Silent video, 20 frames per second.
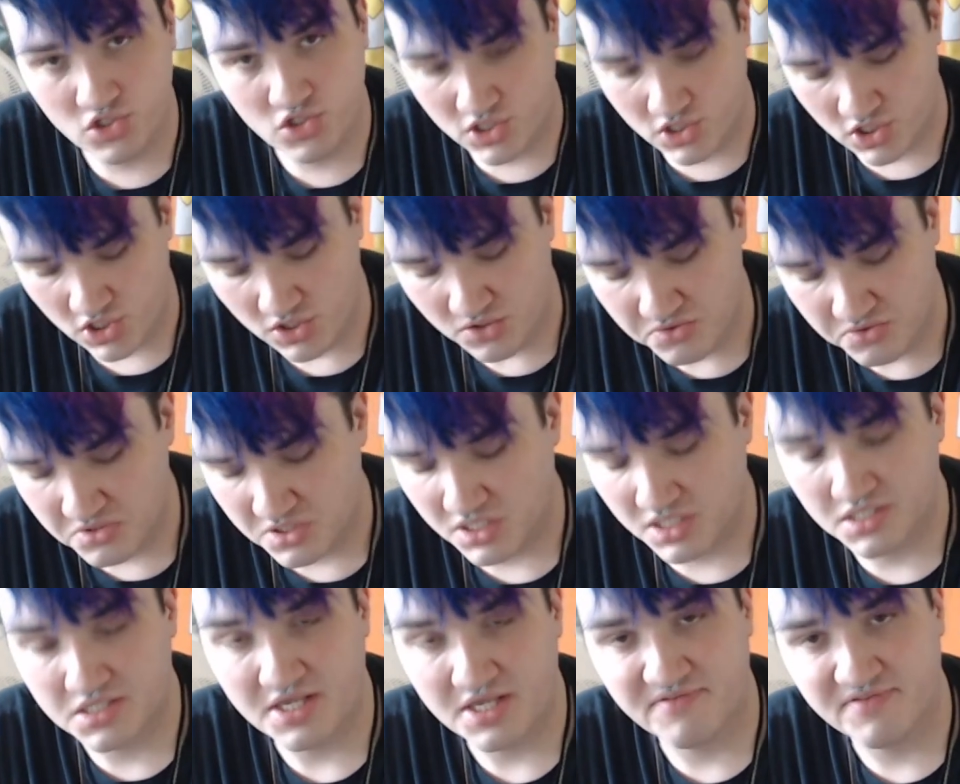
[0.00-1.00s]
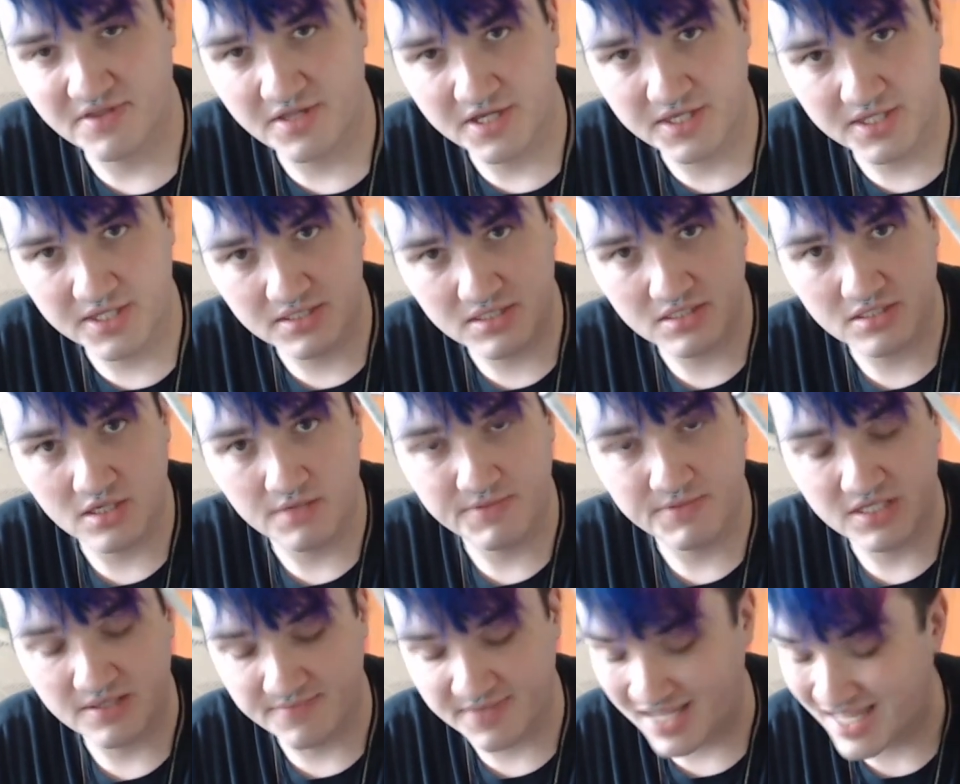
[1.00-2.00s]
soon, because
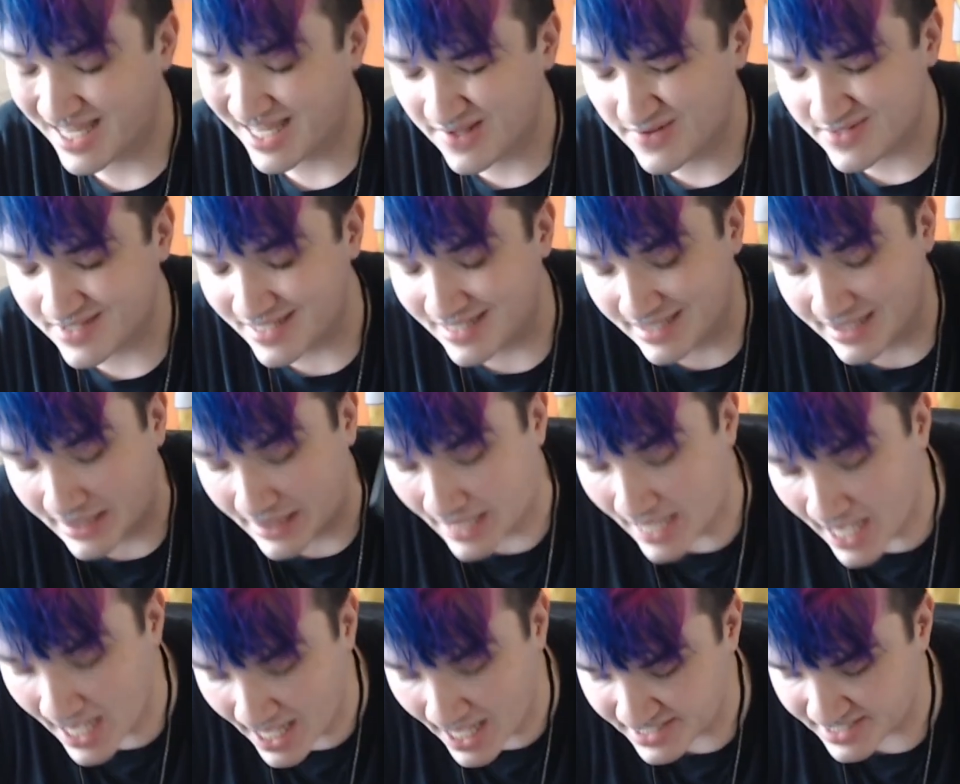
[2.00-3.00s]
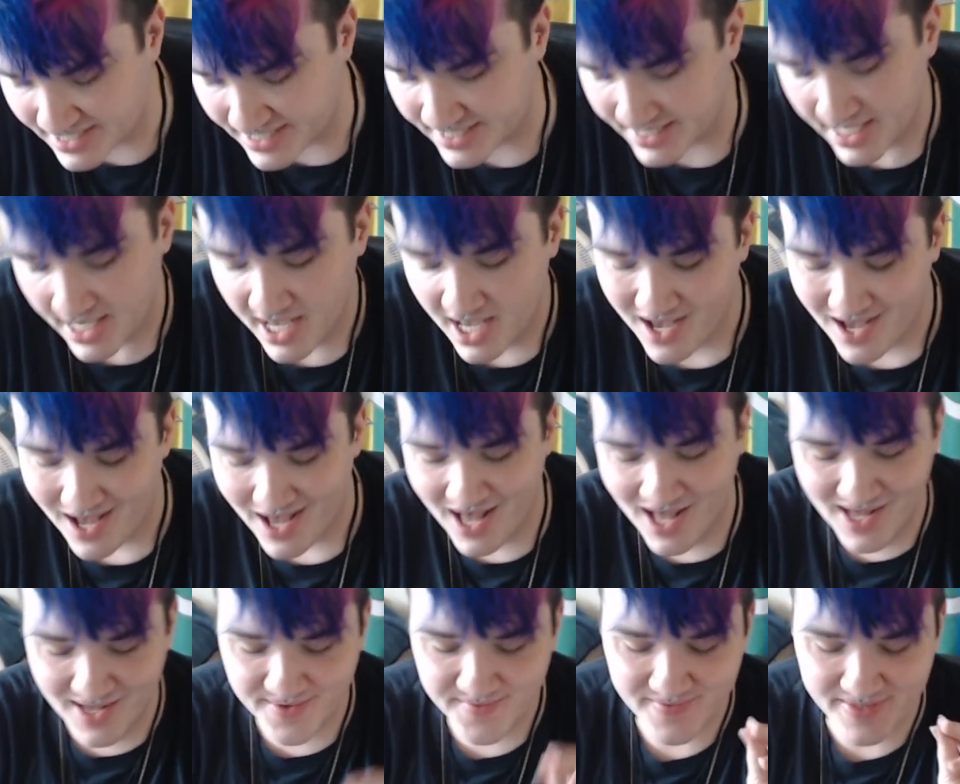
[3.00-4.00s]
I use a lot.
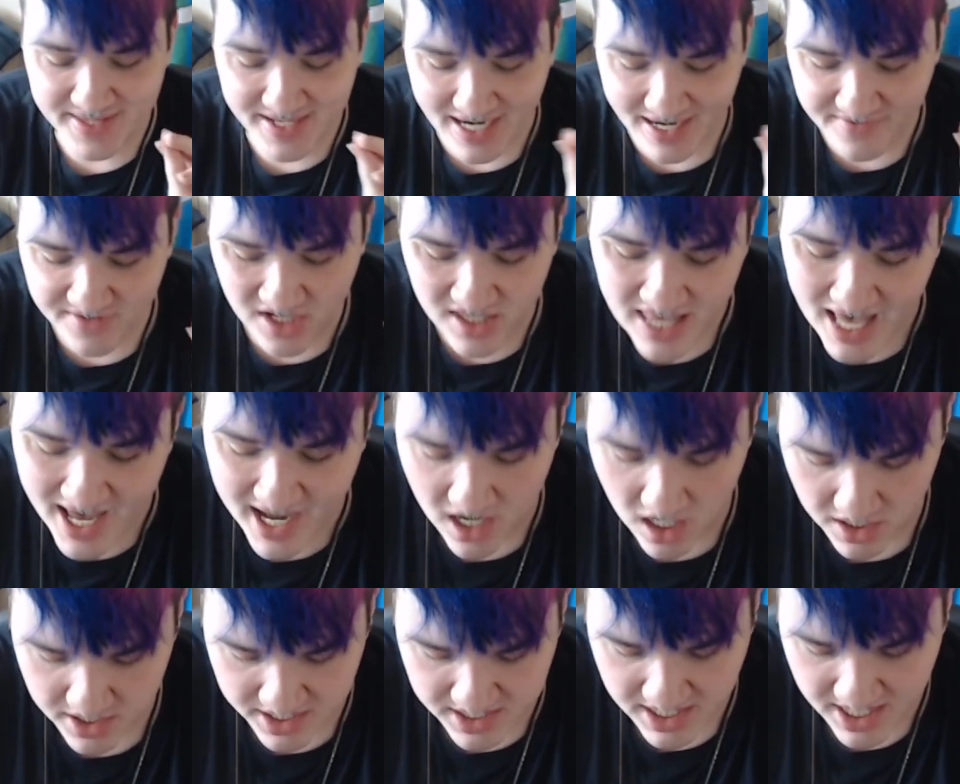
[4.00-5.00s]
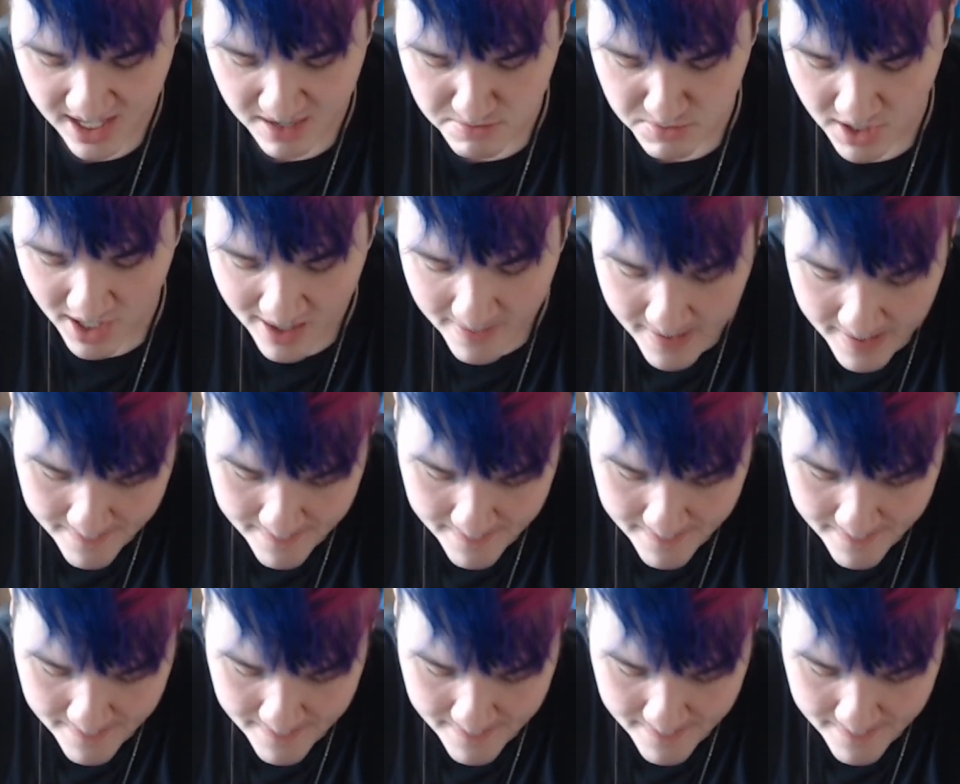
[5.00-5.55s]
And then after that, honestly, it'd probably be